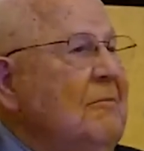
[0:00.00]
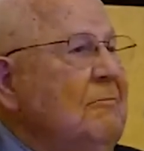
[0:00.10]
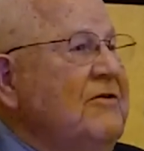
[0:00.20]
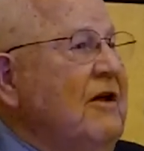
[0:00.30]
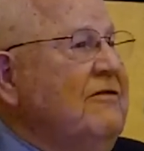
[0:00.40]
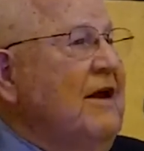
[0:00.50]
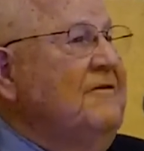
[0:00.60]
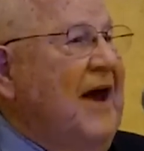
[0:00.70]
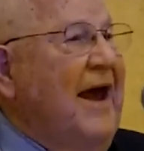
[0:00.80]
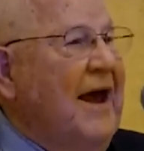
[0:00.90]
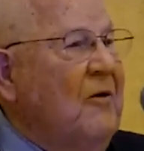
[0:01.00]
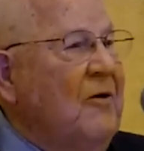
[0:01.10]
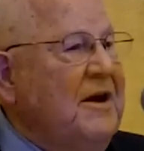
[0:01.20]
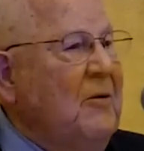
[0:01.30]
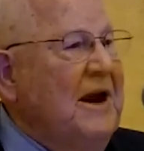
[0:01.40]
but just a day
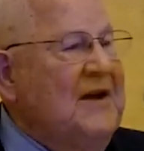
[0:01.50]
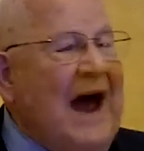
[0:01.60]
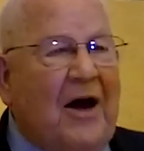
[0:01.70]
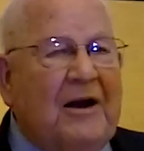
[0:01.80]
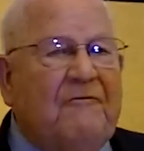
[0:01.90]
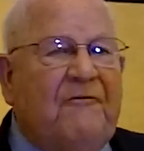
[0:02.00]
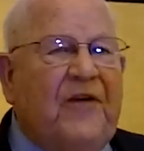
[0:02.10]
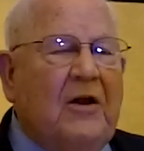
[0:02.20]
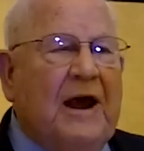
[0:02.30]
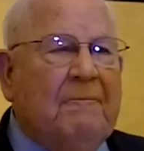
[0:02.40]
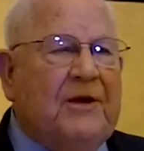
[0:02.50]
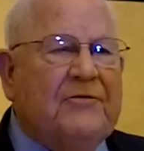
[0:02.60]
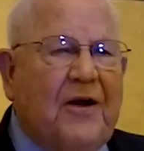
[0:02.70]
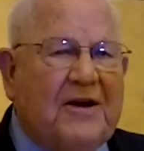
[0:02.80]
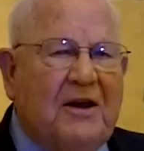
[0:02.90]
when you went down and filled up
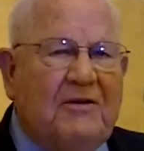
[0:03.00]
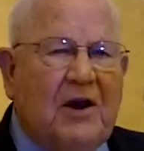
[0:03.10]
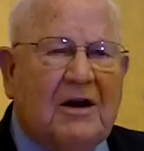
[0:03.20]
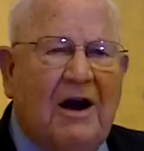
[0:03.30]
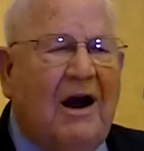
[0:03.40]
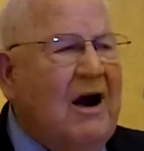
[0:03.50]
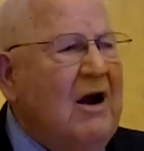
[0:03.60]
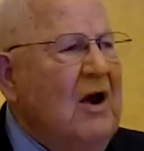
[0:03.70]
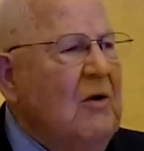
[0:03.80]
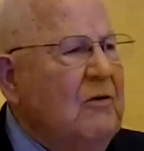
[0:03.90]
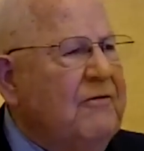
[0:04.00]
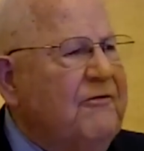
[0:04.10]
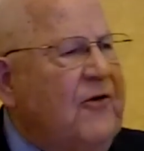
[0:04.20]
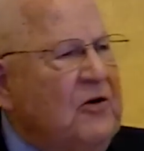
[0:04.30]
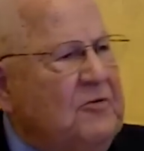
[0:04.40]
the trunk of your car
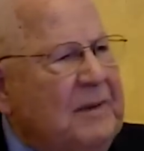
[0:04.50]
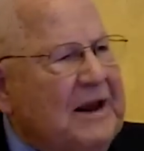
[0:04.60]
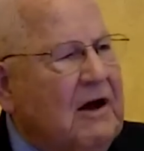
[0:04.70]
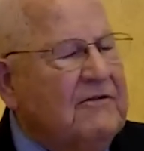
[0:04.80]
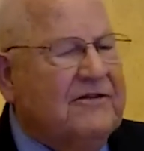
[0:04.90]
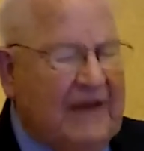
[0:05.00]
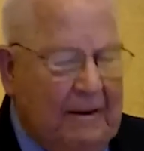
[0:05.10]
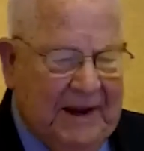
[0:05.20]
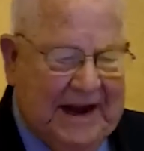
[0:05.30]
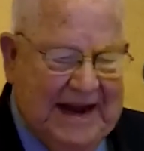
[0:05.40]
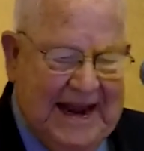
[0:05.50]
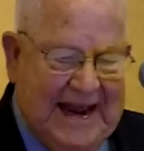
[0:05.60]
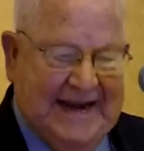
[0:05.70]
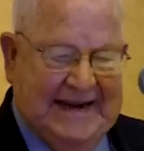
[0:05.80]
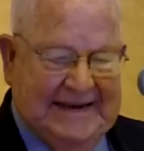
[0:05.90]
with food because somebody
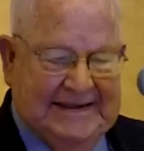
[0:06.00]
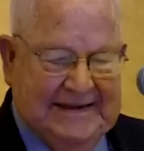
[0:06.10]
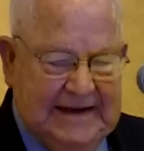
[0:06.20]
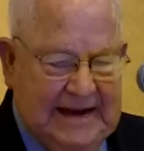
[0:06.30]
needed it.